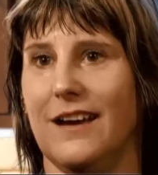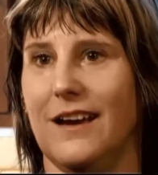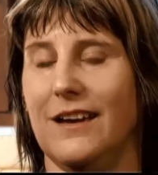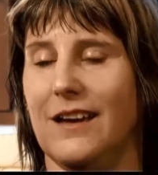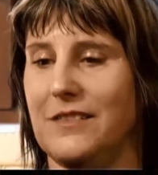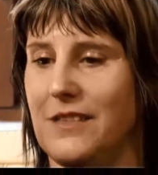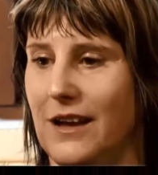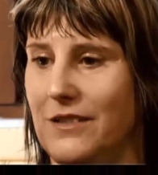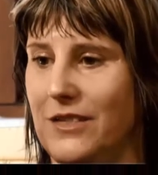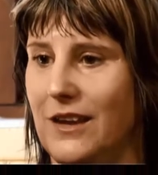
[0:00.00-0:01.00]

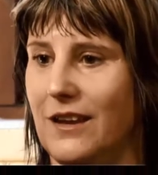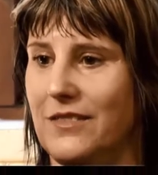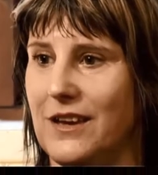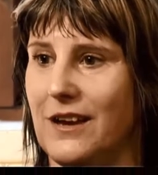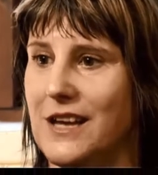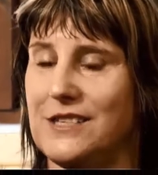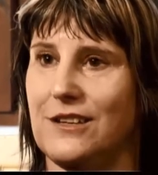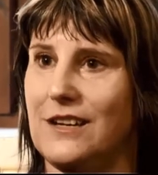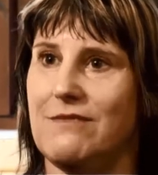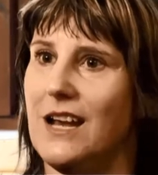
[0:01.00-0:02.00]
I think that I
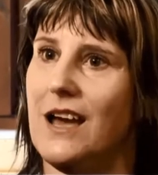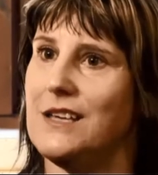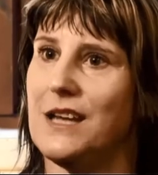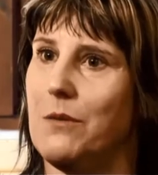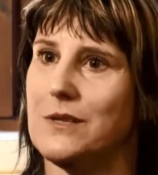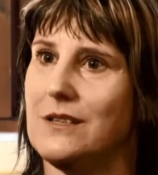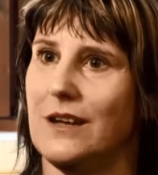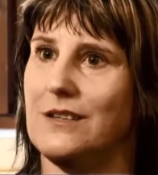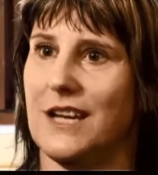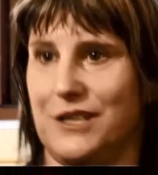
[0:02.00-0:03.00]
suddenly realised I
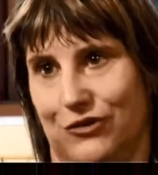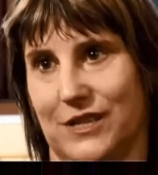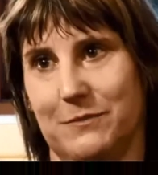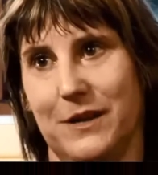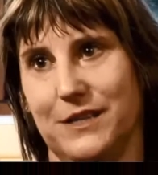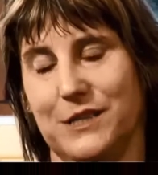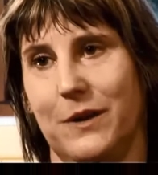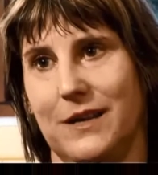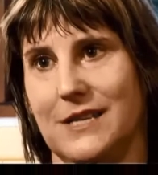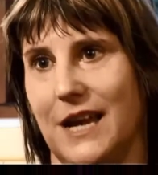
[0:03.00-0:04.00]
wasn't going to get a transplant as
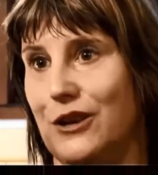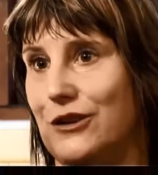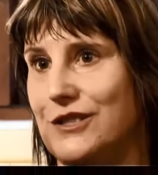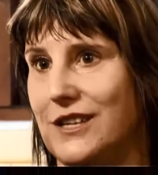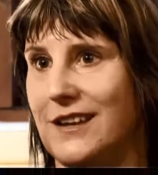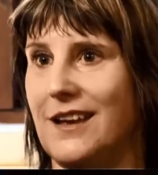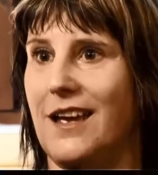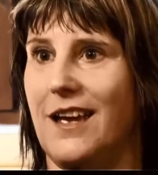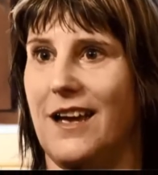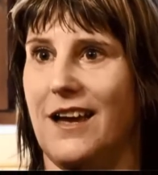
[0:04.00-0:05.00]
quick as I could.
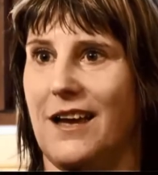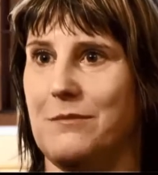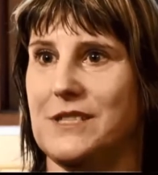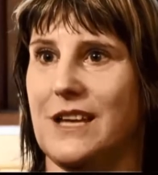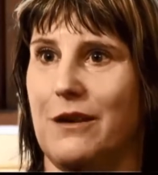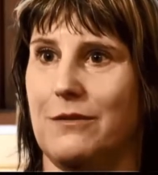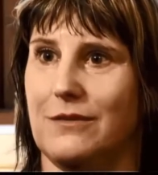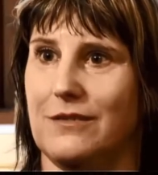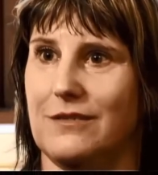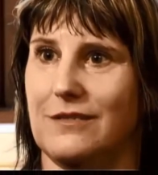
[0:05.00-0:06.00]

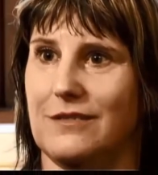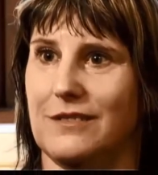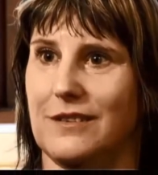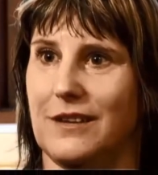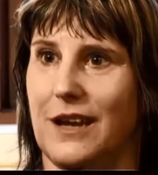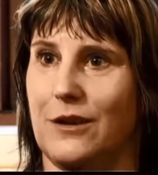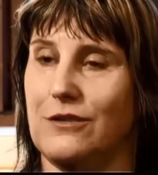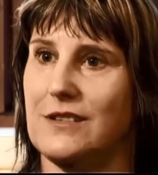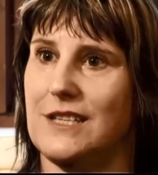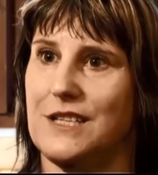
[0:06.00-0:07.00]
So I
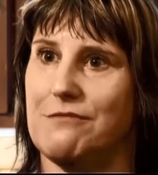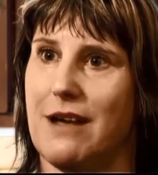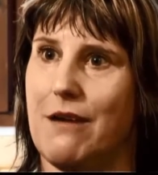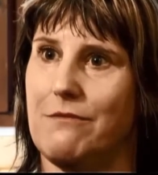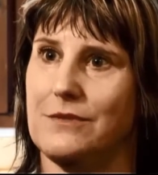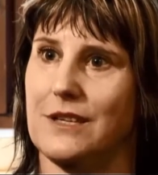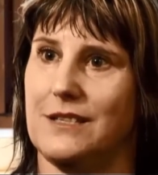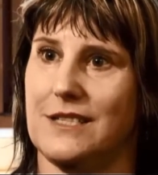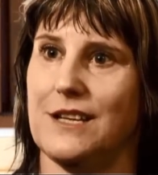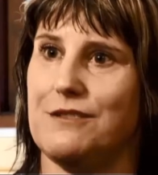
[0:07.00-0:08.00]
couldn't sit around.
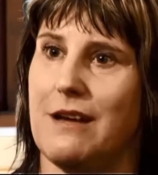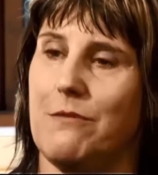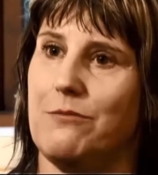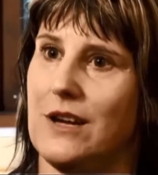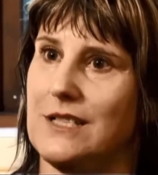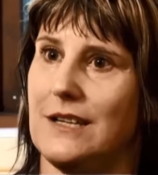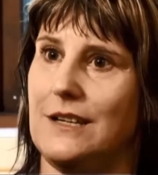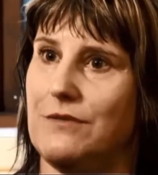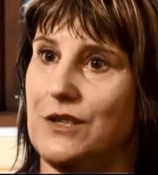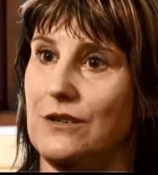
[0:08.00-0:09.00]
I'd sat around
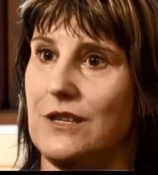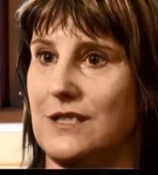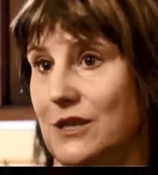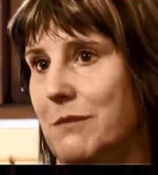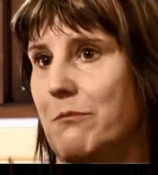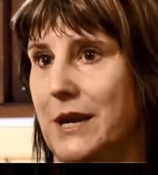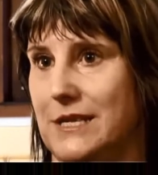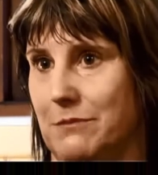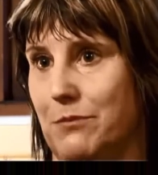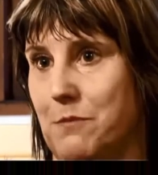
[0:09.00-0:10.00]
practically for 2 years doing
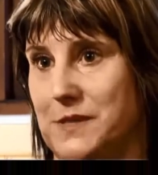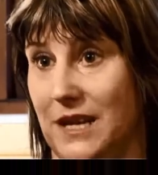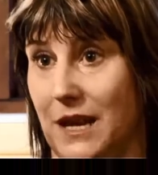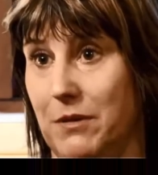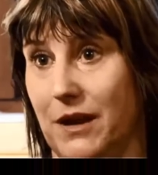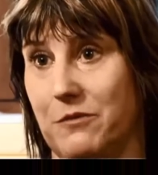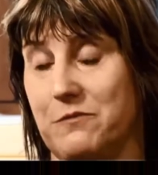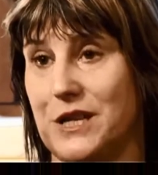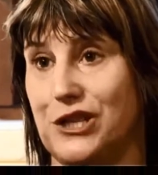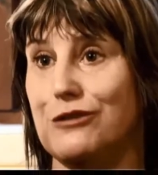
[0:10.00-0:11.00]
bits and bobs and keeping up
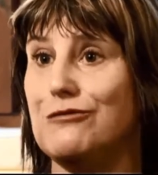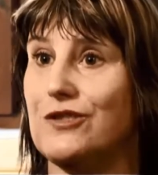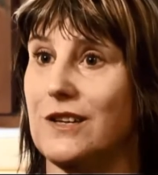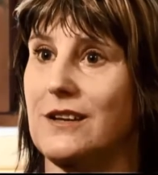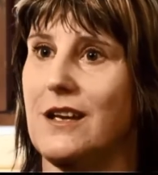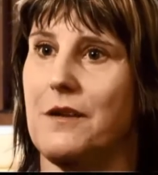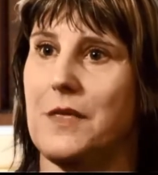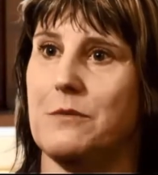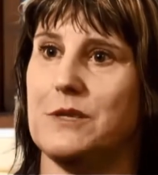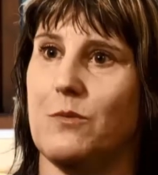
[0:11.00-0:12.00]
with my children.
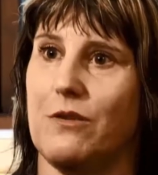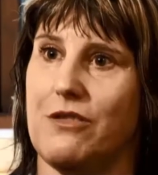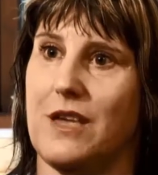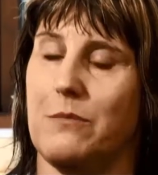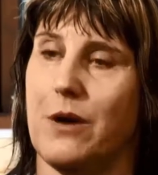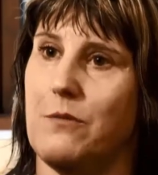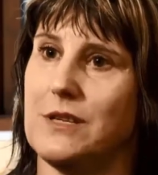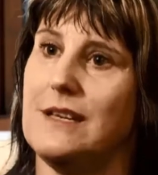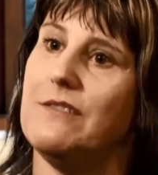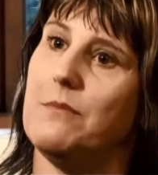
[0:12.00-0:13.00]
That was one thing, but I
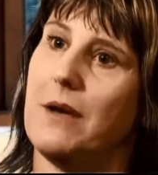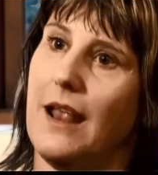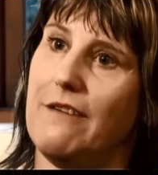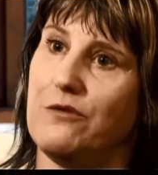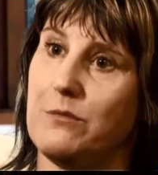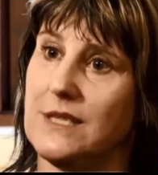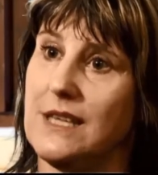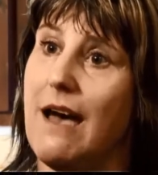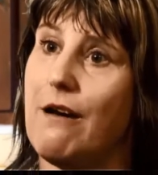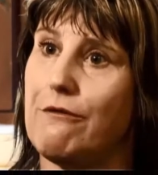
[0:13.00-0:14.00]
wasn't living my life for
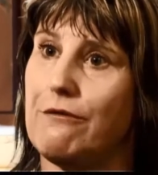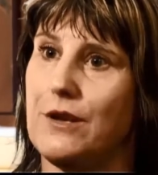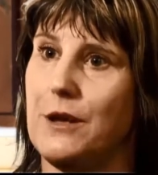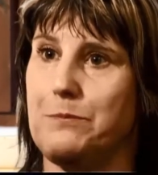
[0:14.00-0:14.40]
myself.